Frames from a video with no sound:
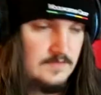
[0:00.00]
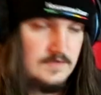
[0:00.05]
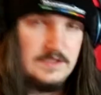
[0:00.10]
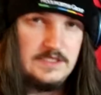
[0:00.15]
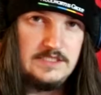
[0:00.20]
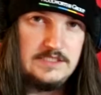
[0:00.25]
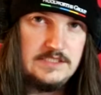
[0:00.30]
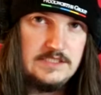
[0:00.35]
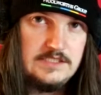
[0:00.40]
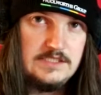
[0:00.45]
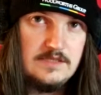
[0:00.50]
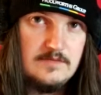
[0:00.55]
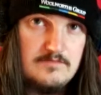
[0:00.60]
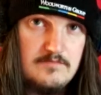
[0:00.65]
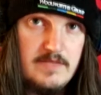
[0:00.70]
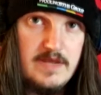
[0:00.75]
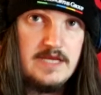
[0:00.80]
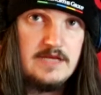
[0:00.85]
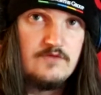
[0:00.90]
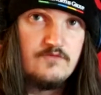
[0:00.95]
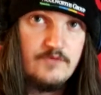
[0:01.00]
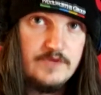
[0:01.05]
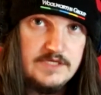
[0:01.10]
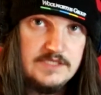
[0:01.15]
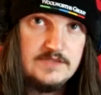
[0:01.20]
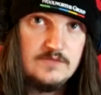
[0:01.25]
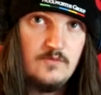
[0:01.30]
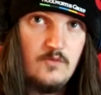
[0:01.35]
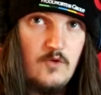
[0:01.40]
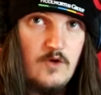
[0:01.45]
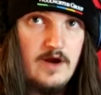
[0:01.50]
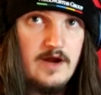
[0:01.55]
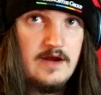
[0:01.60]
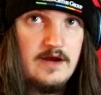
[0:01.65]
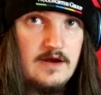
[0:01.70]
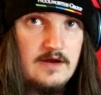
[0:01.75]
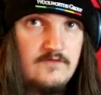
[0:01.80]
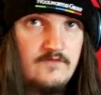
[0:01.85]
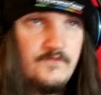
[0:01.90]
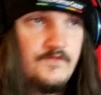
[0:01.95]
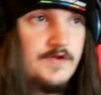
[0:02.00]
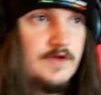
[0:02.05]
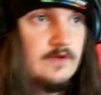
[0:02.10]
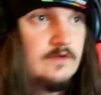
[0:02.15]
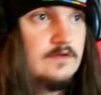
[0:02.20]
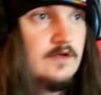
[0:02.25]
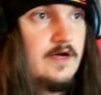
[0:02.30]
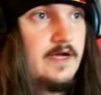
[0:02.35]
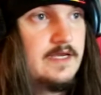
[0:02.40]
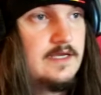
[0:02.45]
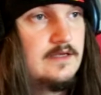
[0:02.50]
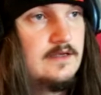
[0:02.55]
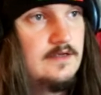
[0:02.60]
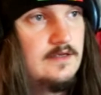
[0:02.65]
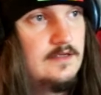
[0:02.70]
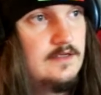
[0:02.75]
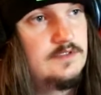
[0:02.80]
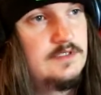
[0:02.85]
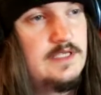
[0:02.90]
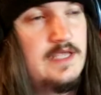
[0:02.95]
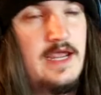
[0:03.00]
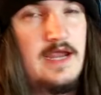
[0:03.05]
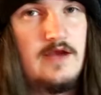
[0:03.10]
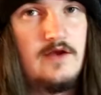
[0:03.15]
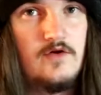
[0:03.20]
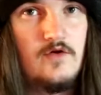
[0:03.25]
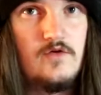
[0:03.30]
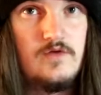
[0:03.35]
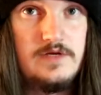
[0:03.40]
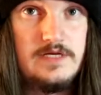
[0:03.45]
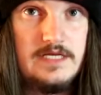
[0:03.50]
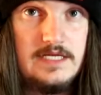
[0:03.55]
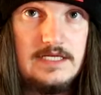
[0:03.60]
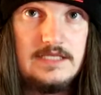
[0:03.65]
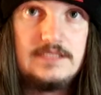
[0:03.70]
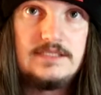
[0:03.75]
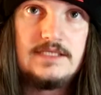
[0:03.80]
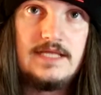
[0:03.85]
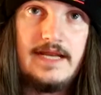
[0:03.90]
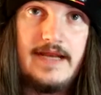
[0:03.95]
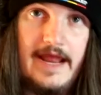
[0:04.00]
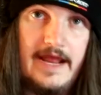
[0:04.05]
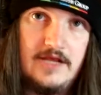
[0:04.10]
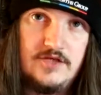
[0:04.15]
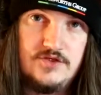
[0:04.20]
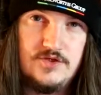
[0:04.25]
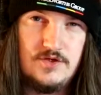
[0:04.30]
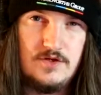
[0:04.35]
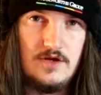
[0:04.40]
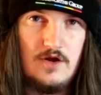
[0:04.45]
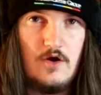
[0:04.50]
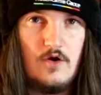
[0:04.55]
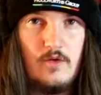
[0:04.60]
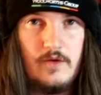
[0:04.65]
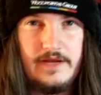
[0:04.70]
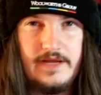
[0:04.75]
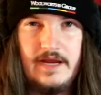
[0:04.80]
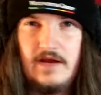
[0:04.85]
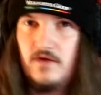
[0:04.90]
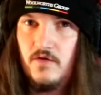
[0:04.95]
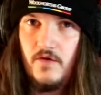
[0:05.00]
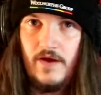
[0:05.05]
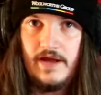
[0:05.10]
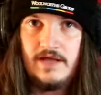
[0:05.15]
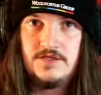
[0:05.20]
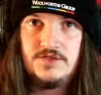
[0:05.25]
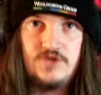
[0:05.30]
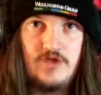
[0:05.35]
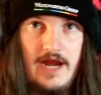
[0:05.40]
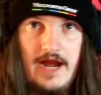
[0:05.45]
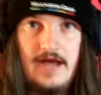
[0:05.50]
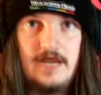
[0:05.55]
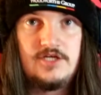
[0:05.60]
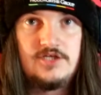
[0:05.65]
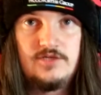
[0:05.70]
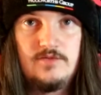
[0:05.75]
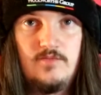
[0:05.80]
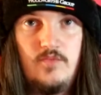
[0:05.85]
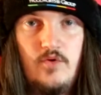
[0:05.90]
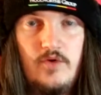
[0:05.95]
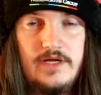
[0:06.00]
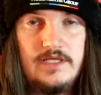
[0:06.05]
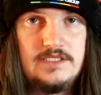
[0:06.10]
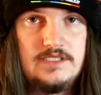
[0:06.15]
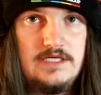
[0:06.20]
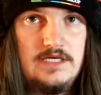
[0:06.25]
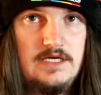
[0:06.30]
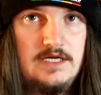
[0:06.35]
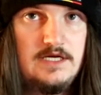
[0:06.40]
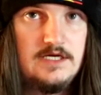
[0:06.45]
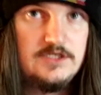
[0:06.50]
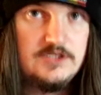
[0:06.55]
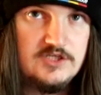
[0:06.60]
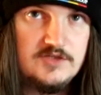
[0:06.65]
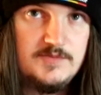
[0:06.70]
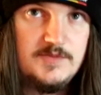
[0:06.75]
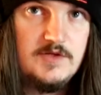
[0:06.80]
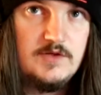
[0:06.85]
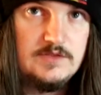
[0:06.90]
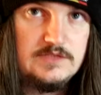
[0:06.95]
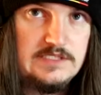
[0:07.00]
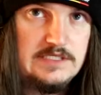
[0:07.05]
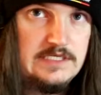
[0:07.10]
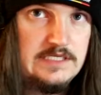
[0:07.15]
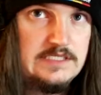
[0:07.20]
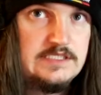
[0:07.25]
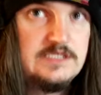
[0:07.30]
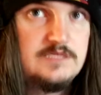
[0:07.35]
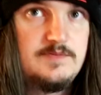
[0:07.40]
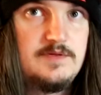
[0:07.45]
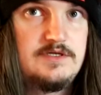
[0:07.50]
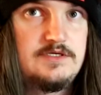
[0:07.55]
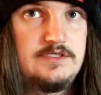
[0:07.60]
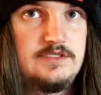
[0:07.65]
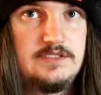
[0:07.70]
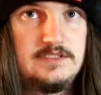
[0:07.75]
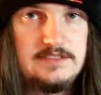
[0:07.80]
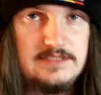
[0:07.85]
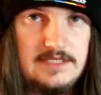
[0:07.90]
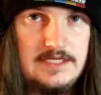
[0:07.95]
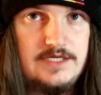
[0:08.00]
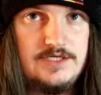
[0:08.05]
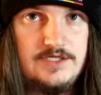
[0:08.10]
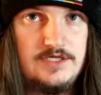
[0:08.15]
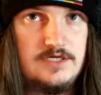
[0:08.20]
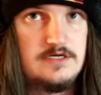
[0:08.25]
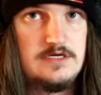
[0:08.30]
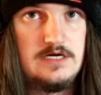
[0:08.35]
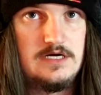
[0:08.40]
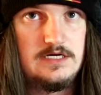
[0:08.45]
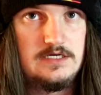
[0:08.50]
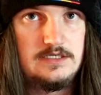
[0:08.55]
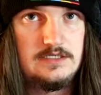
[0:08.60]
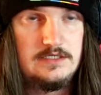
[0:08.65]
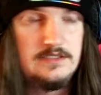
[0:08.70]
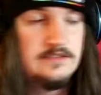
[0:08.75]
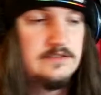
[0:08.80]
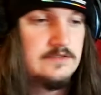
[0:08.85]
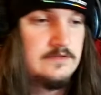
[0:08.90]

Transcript: This is the main reason why I feel like Kano needs that extra go again or extra action points, just because of his specialization card.